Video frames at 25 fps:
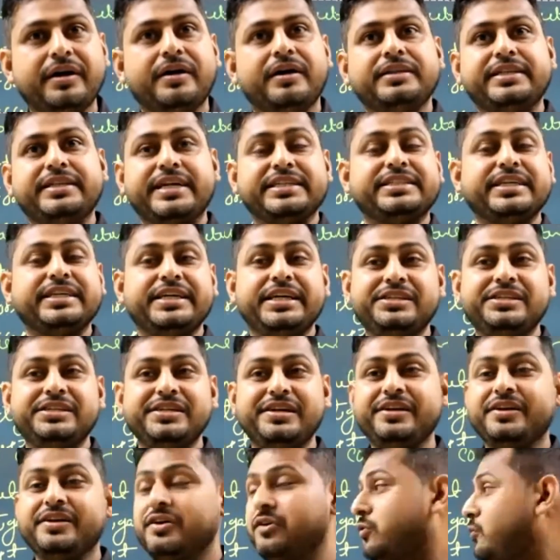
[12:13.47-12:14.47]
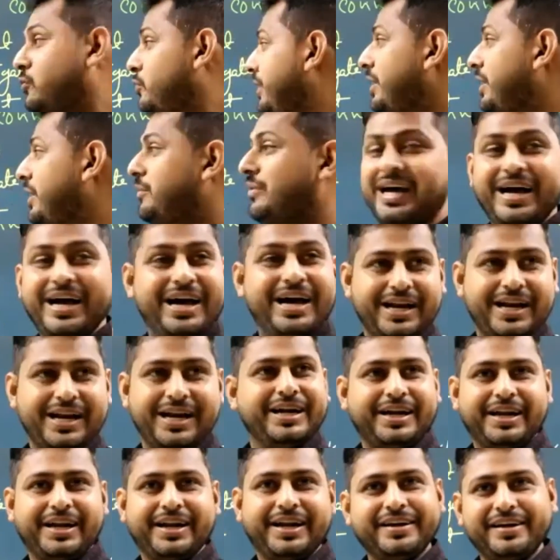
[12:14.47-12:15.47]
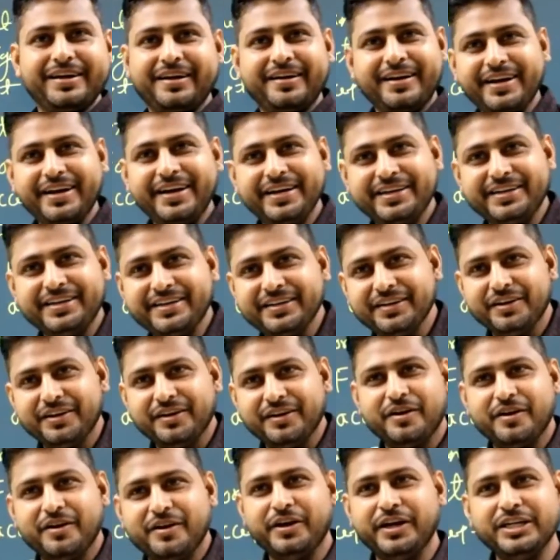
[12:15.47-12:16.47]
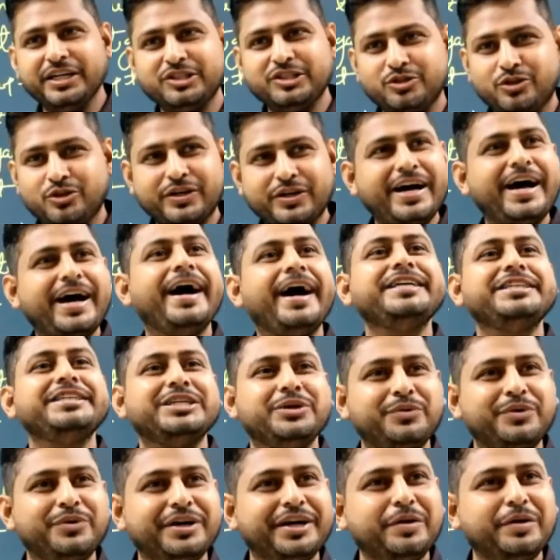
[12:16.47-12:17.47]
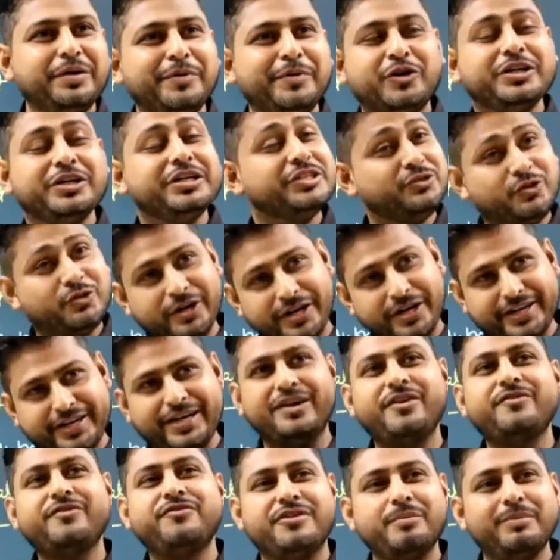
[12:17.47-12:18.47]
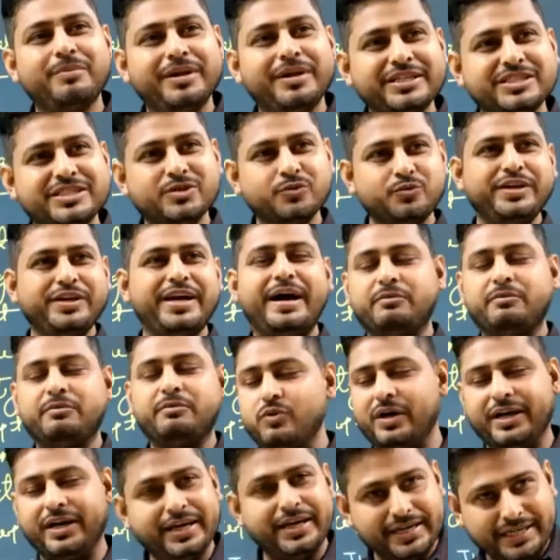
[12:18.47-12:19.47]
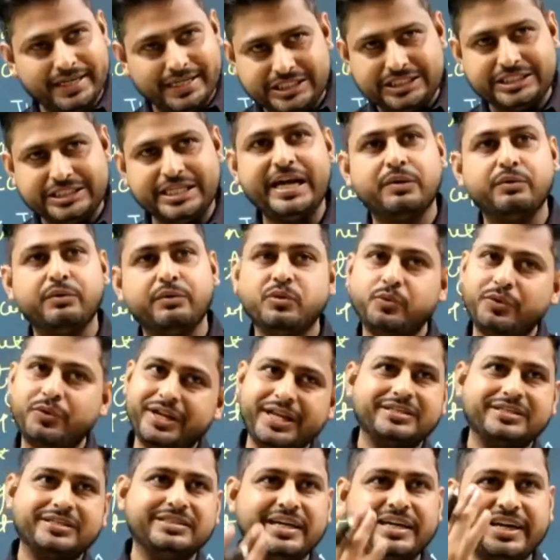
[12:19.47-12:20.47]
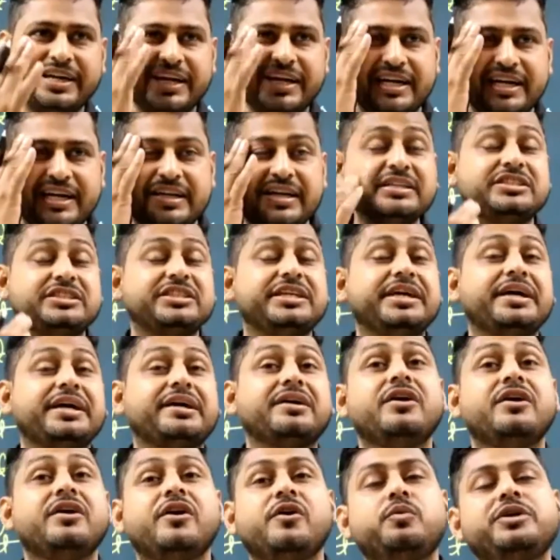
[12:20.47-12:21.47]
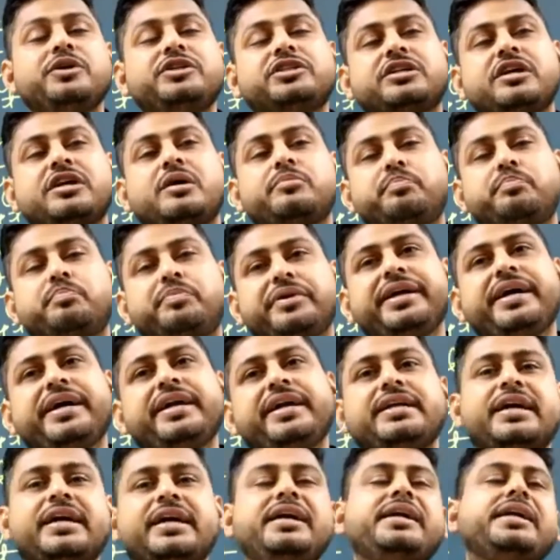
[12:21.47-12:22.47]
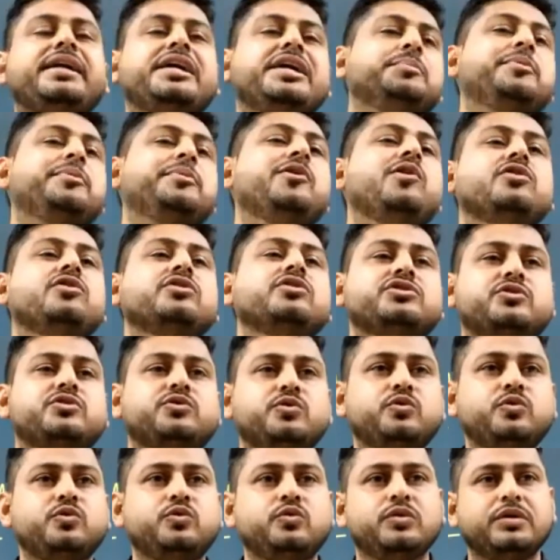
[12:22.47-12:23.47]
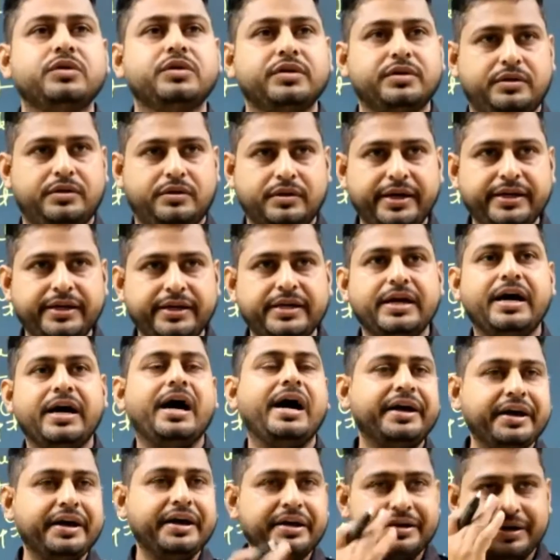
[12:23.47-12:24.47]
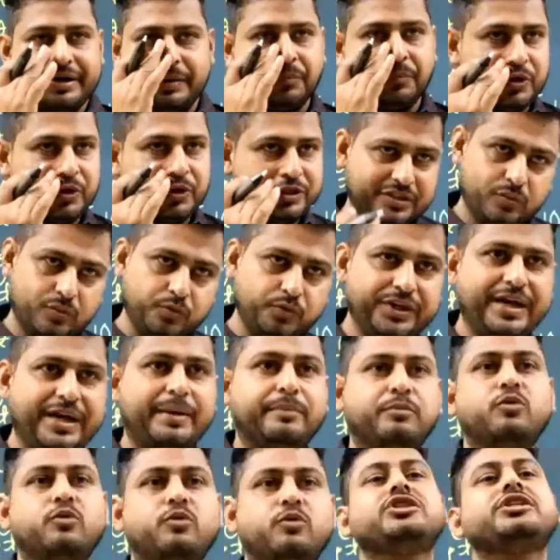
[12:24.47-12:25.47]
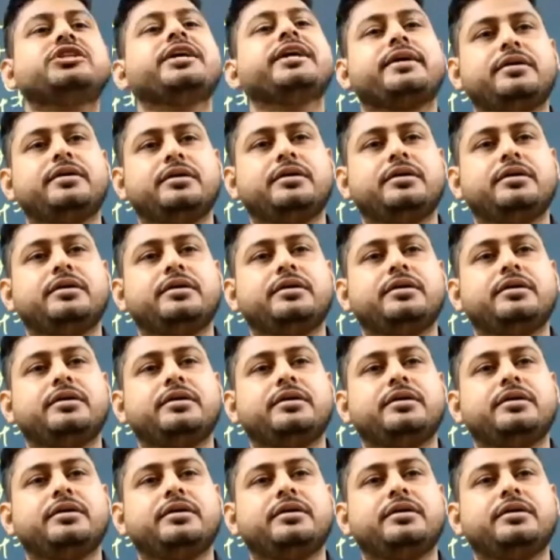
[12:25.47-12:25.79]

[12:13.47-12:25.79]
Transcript: That's the reason whenever alert trigger, right? It's not a high severity because it's not a confirmed list. We have to again recheck on various site and check which company and country it belongs to, right? Again, reputation we have to check.